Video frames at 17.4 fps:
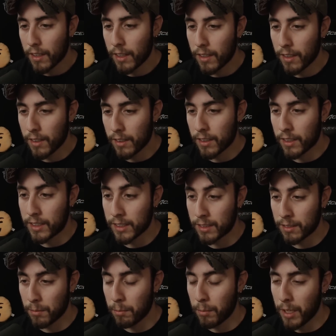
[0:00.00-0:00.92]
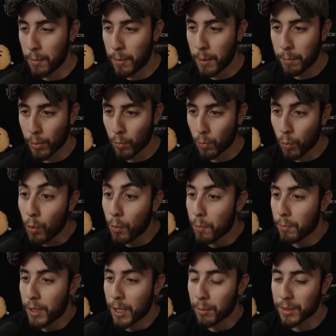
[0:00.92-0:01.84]
Because many people
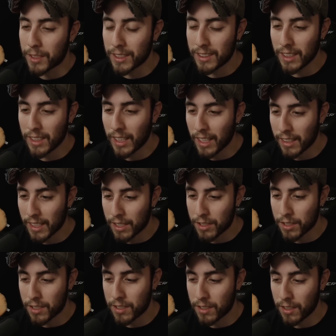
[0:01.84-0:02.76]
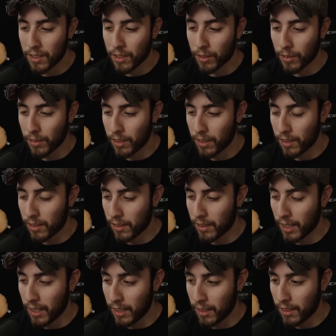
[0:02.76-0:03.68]
won't be able to see that. They just
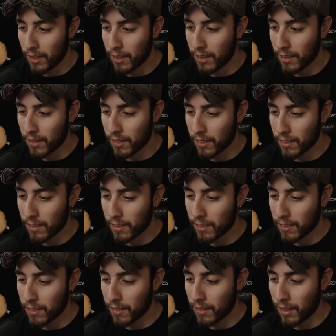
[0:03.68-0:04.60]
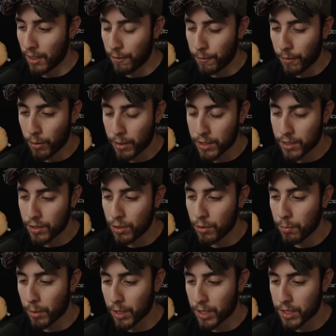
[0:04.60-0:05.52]
they focus too
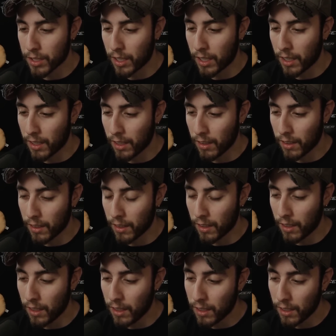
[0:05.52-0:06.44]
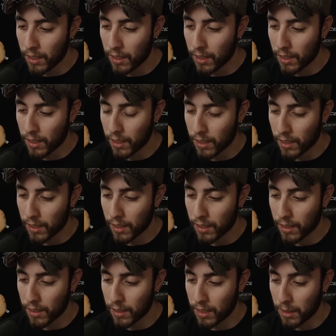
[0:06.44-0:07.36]
much on the
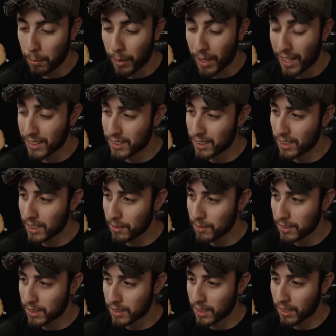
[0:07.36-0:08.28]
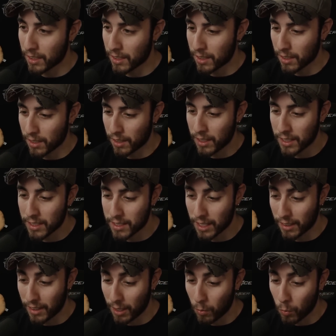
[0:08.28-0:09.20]
positives and the things
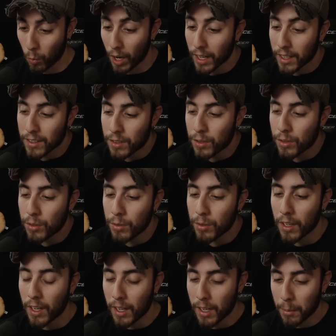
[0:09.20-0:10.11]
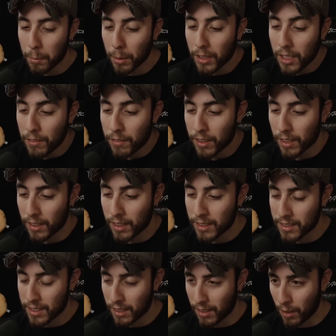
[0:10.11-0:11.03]
that they want to believe in, the
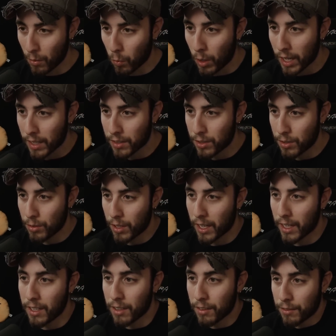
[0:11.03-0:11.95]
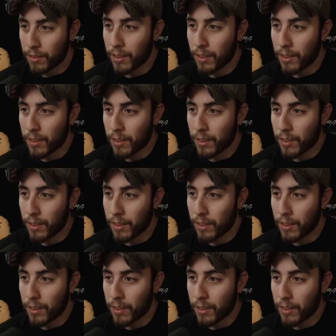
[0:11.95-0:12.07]
things that they want to kind of